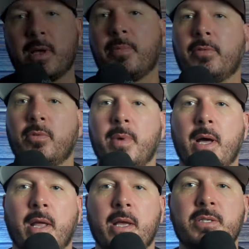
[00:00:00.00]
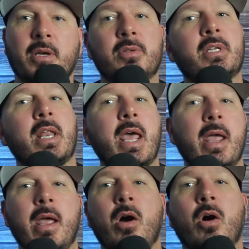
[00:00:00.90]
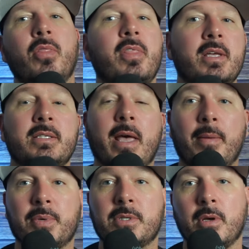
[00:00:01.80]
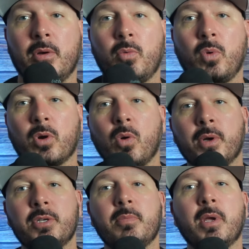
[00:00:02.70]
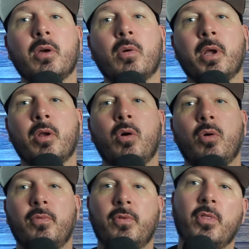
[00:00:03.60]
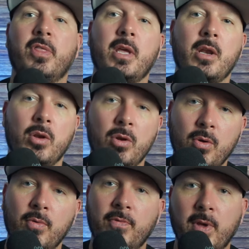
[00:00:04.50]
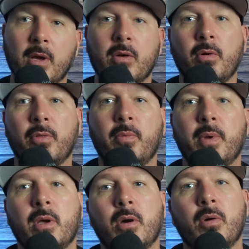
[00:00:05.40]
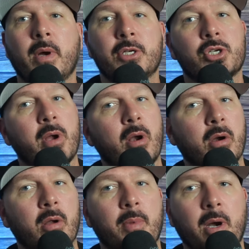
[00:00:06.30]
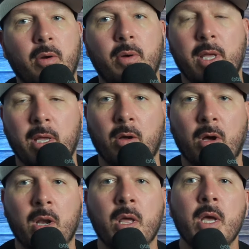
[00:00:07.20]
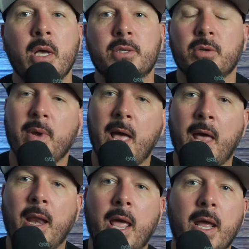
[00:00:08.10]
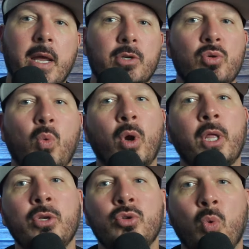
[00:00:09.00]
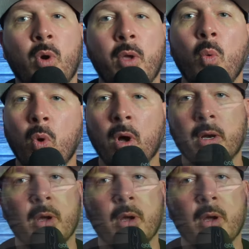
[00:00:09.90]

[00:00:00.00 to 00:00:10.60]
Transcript: up everybody? So today on this episode, we're going to be going over the new vehicle that we go and trade our Camaro in on. So we had a 2021